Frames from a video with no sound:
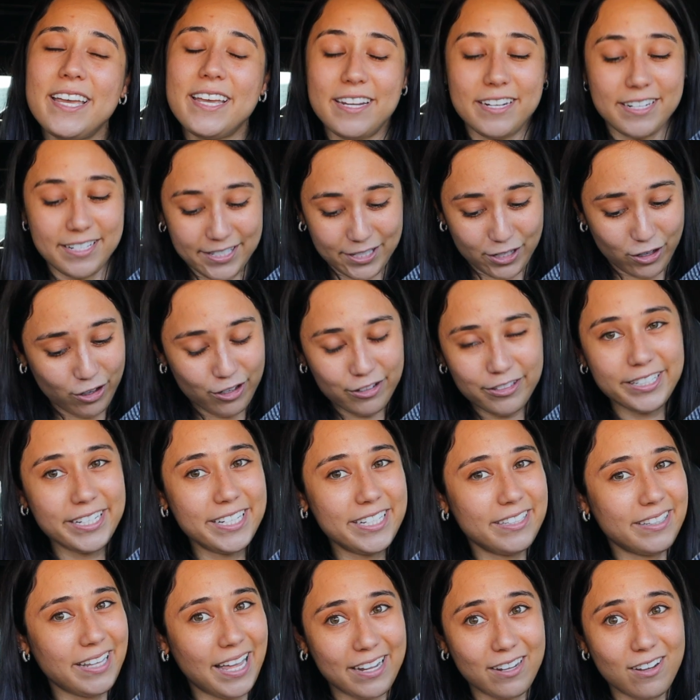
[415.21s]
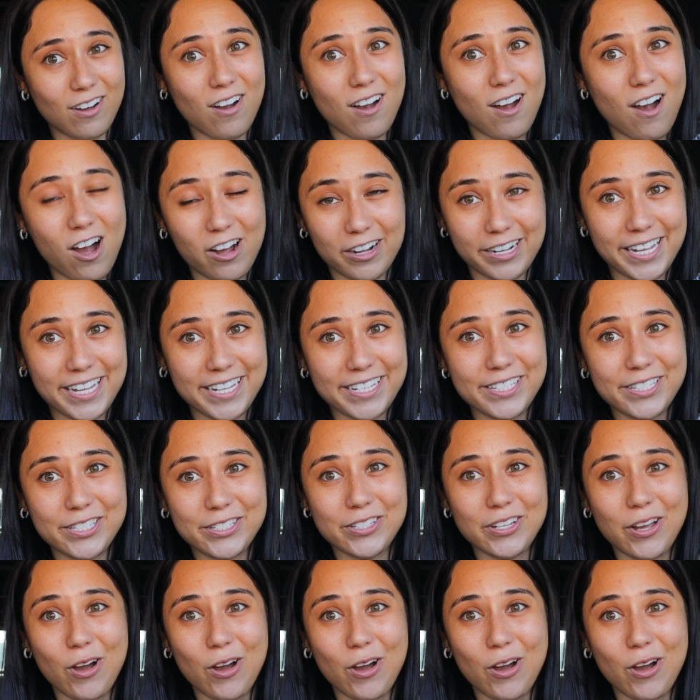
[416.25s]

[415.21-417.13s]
It is currently like August,